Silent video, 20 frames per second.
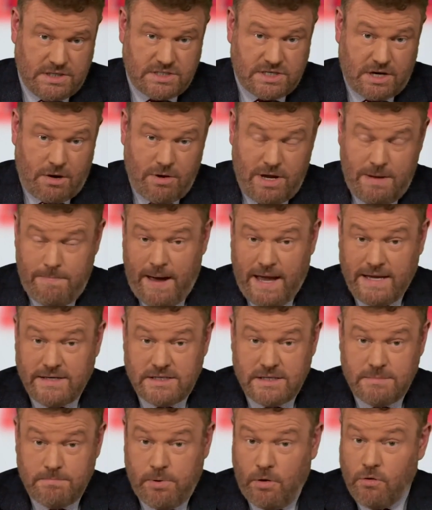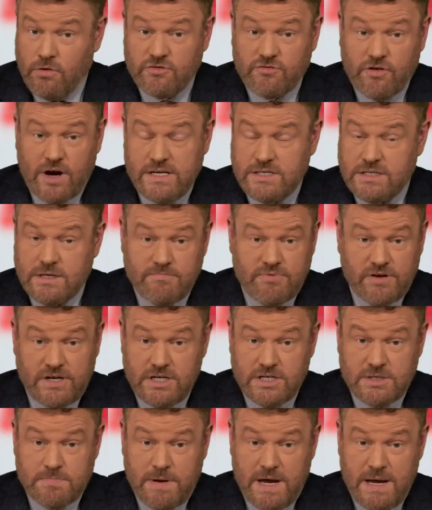and so he painted portraits of
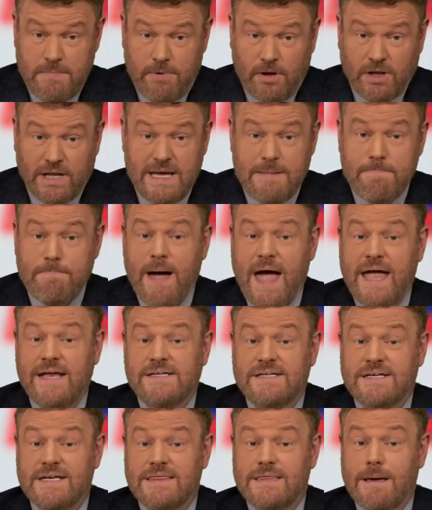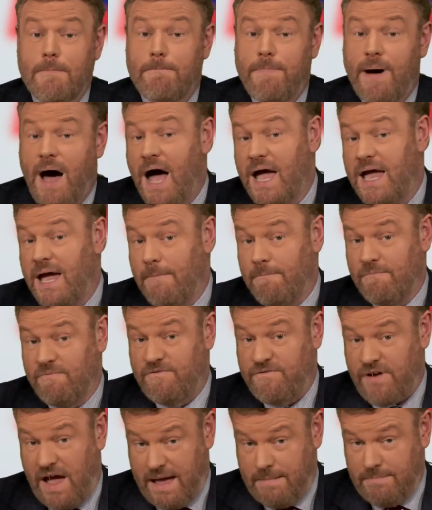British people. He painted the Byam
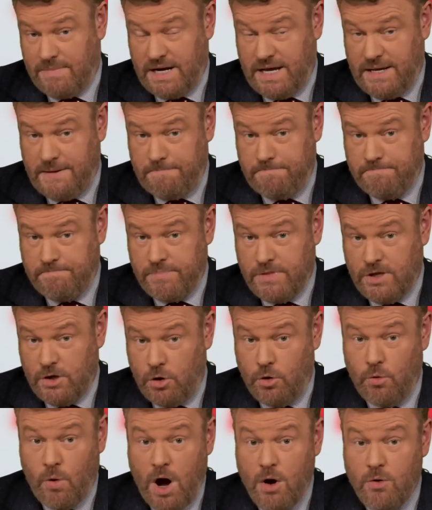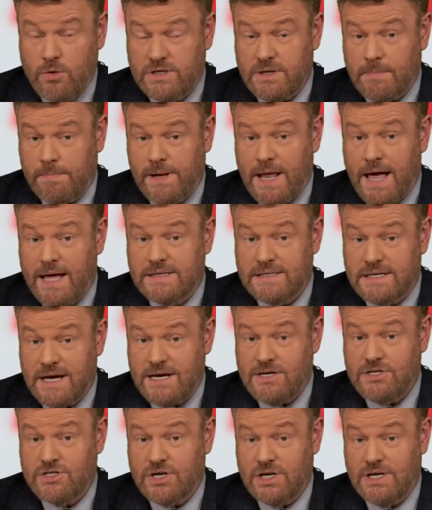family who owned a
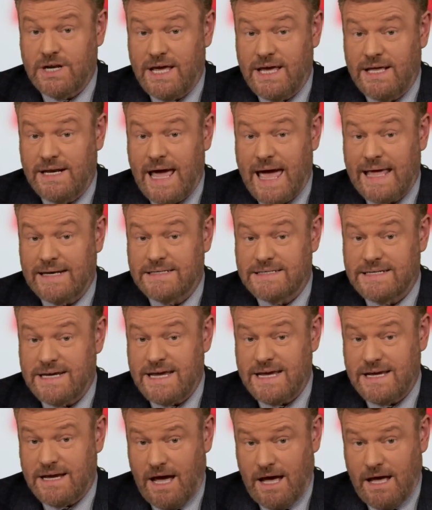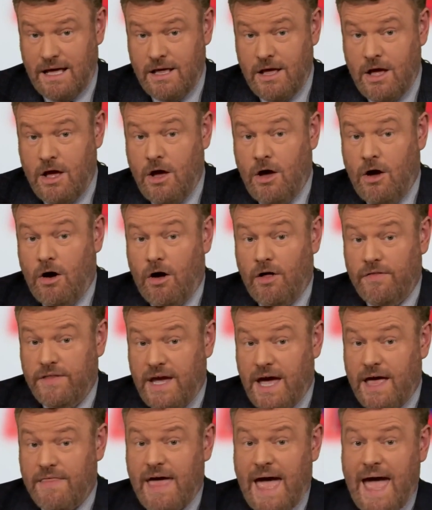plantation in Antigua. On
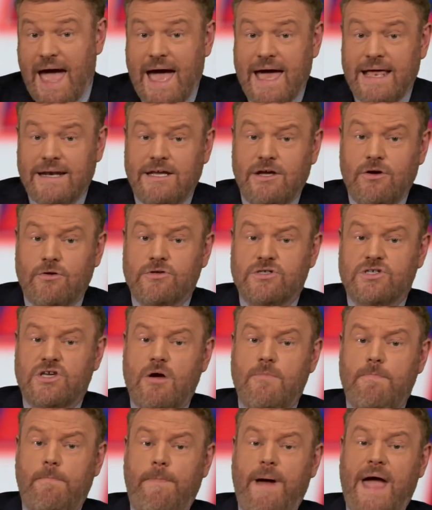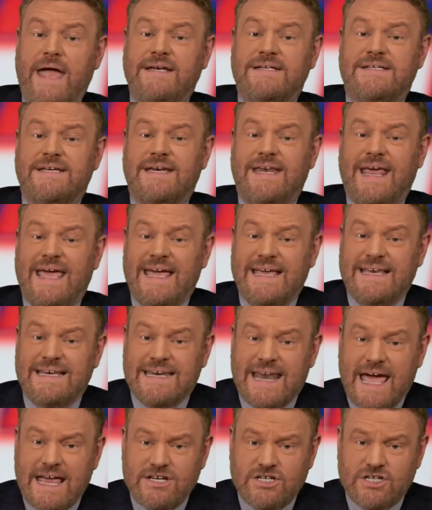the other hand, he also painted
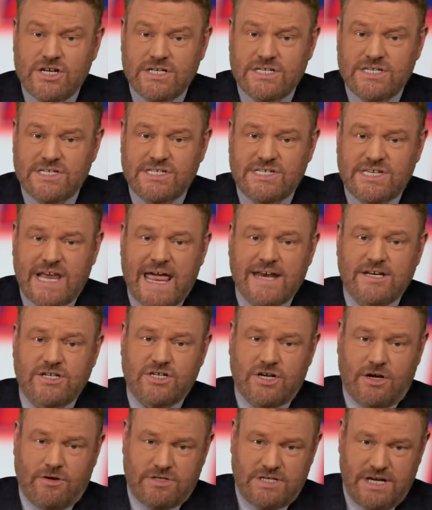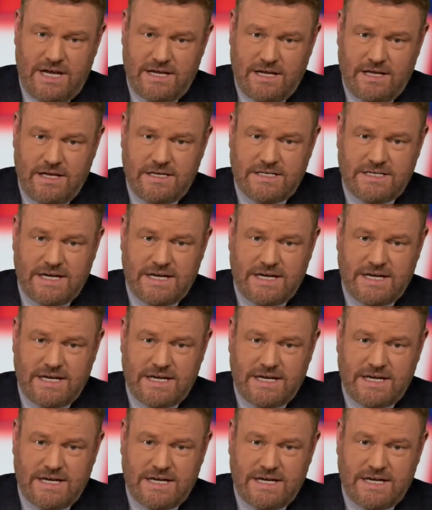Ignatius Sancho. Take a,